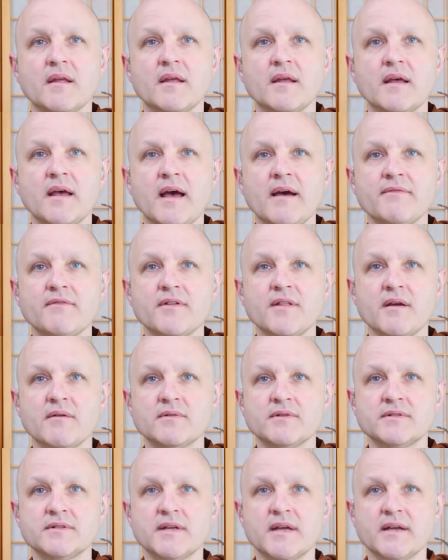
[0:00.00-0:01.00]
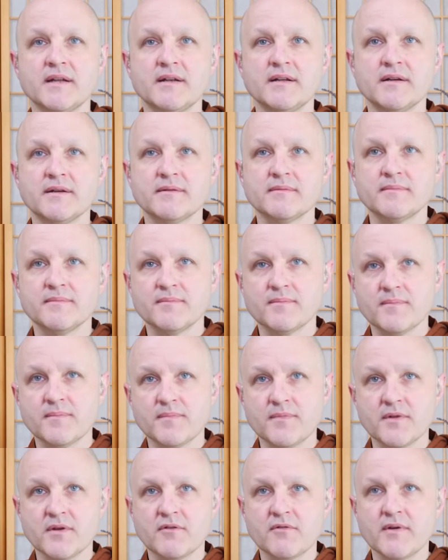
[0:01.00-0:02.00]
After that was said,
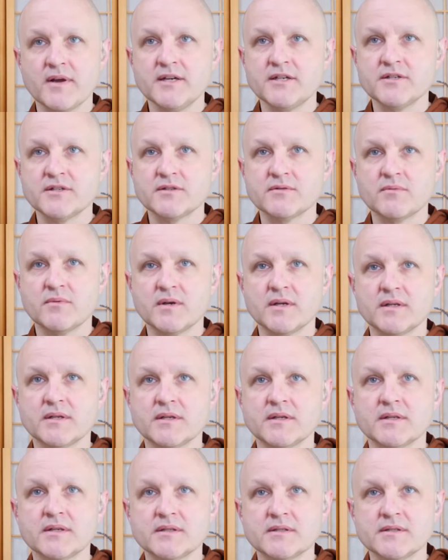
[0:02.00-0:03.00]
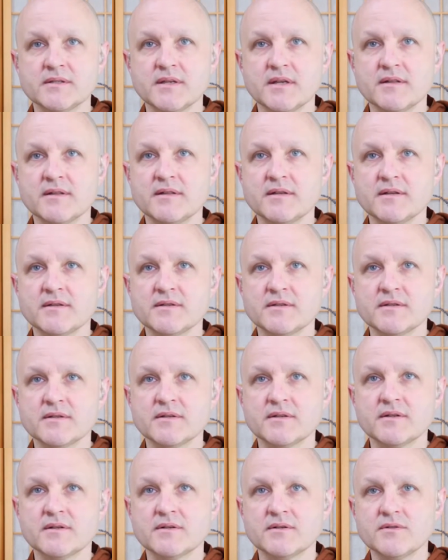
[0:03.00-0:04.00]
the Gracious One said this
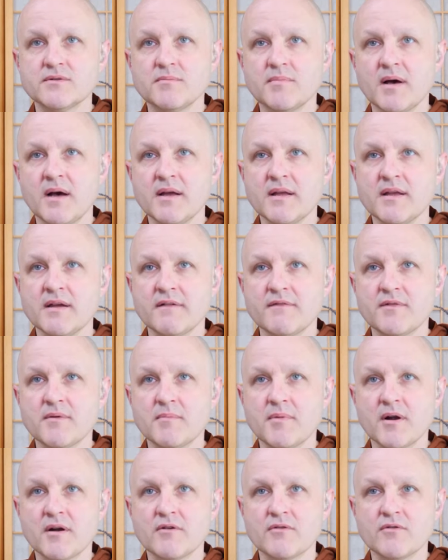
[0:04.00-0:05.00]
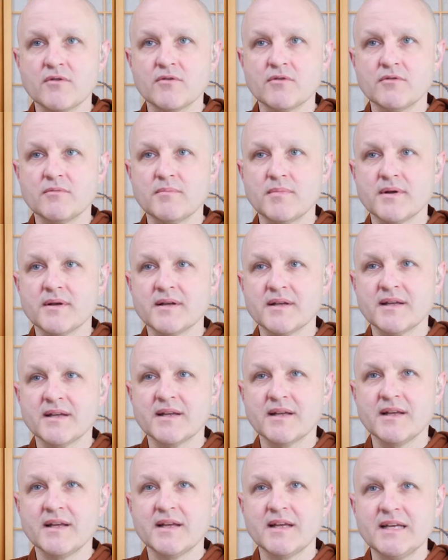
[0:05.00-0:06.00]
to Bāhiya of the bark robe.
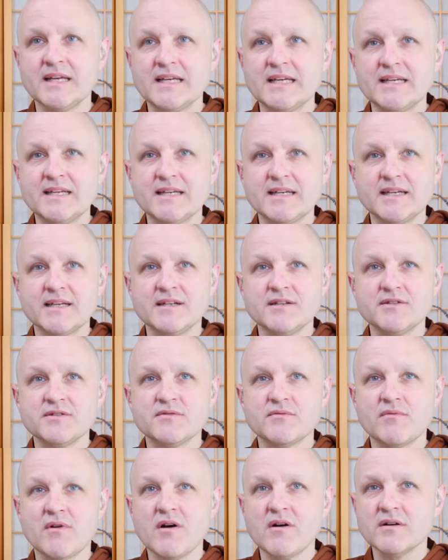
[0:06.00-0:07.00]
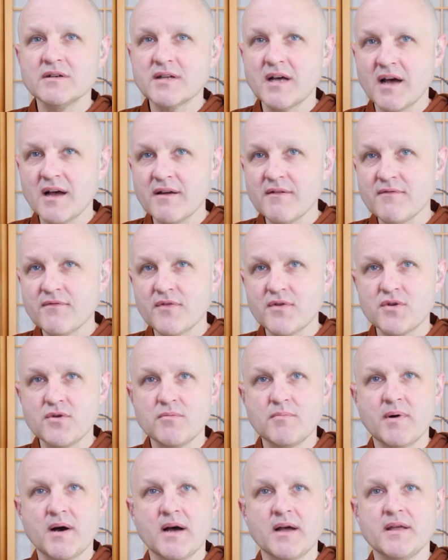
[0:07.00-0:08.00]
It is the wrong time for you,
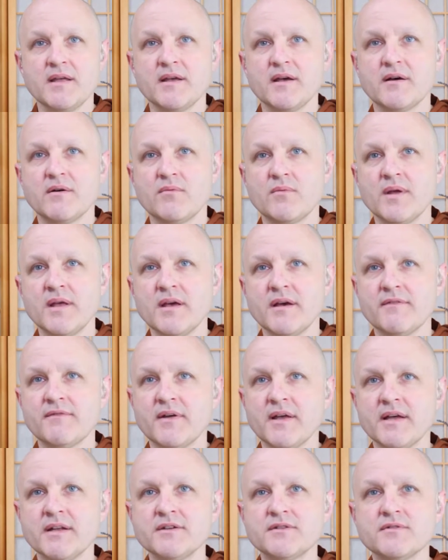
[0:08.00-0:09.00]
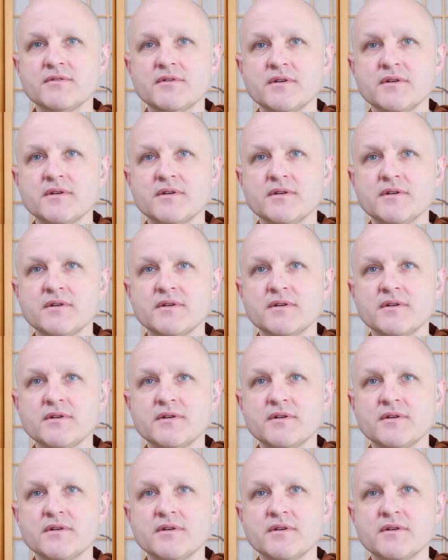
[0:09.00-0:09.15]
Bāhiya. We have entered